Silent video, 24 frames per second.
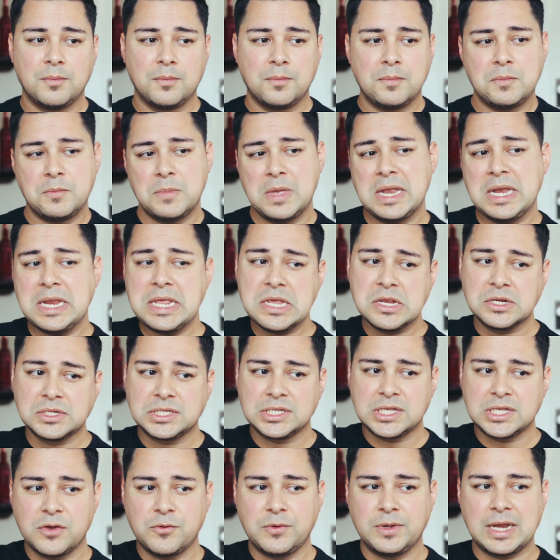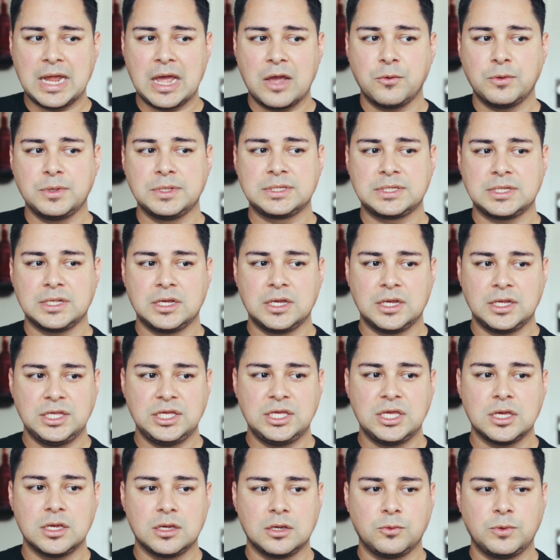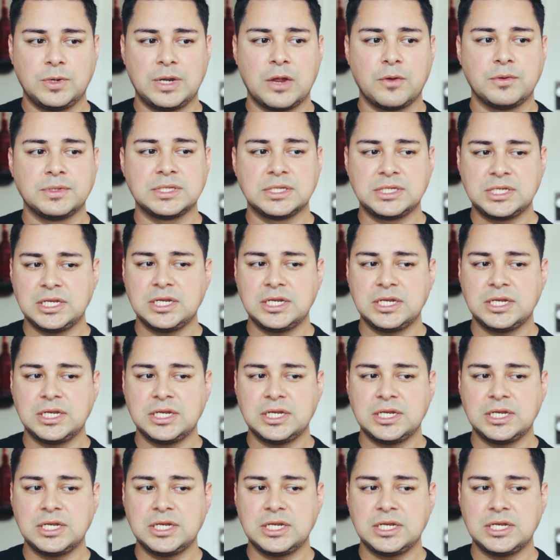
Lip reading: Many years when I was a